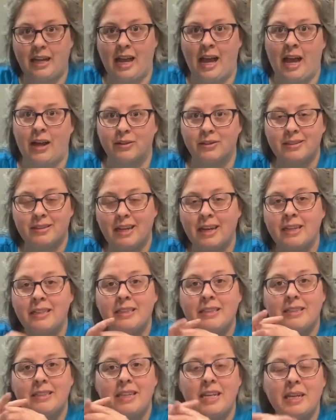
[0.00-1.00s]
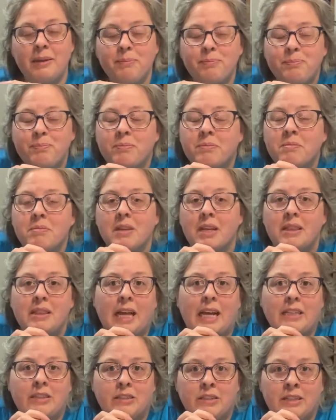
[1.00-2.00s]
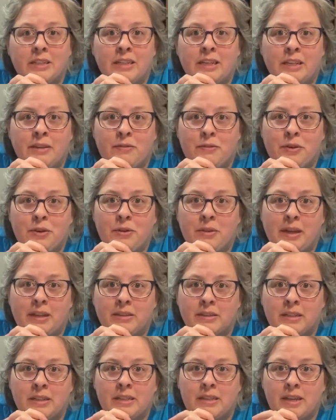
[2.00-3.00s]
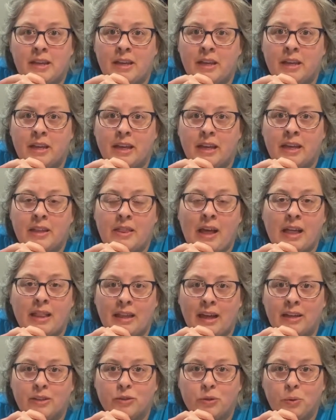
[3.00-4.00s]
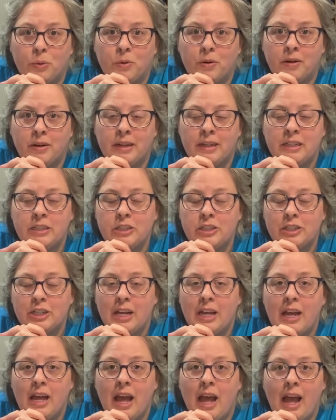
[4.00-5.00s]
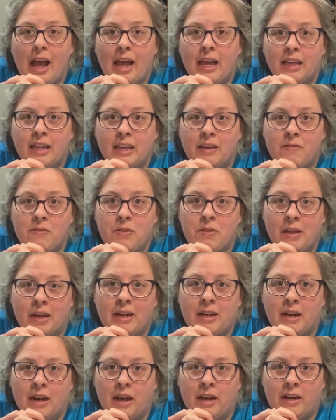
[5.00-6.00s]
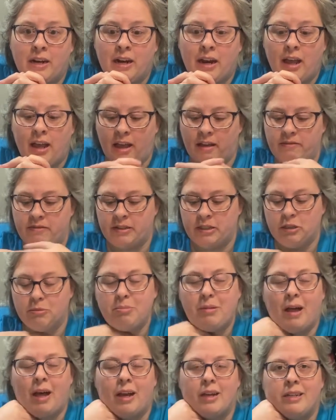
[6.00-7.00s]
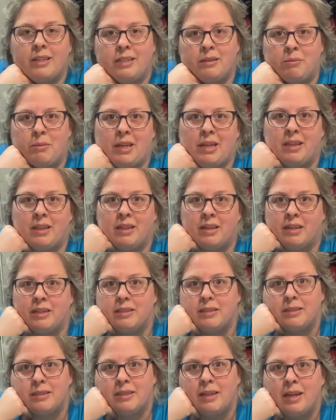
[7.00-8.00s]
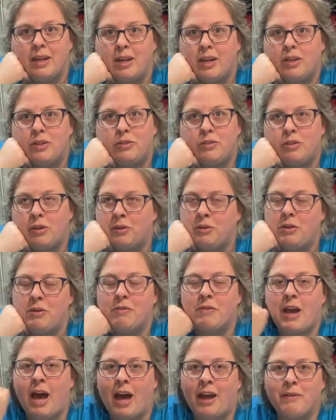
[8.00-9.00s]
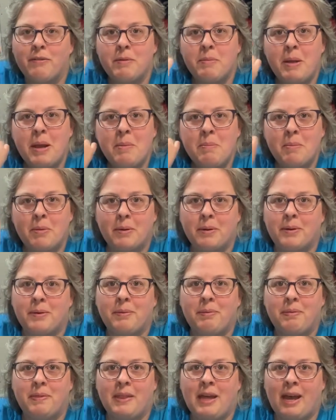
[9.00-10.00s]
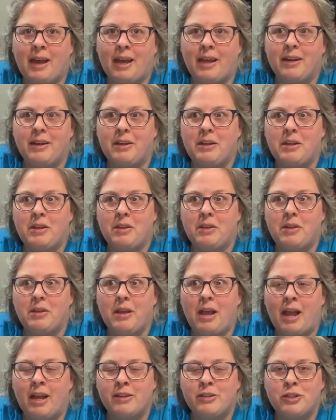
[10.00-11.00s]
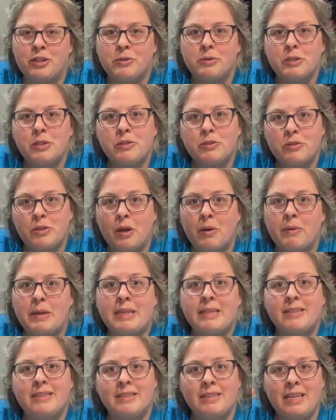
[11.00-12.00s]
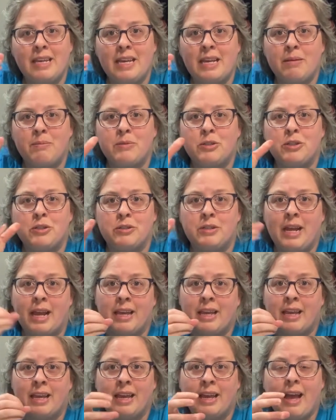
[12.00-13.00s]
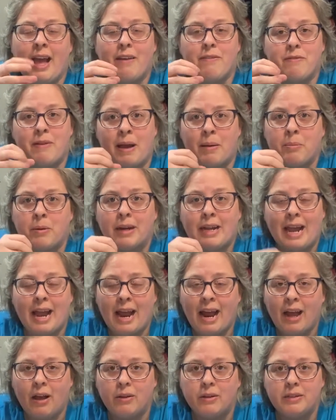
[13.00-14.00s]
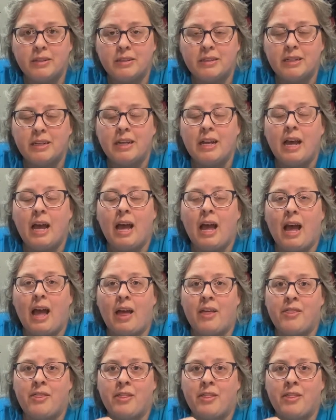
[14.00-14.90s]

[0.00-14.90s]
outside seam, that's going to take in that last 1/4 inch and give you that 9.5 inch block to make this. So you've got to remember that as you're sewing seams, you're taking fabric out, and